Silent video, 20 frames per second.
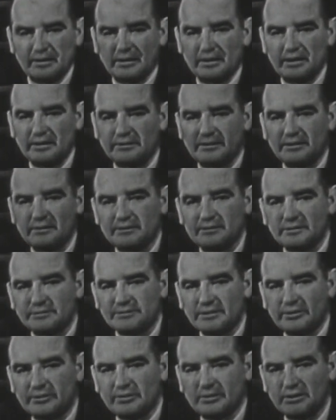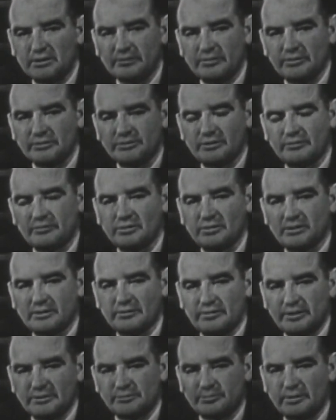I think that Senator Irvin should have told the
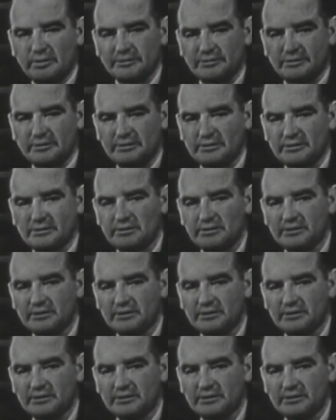Vice President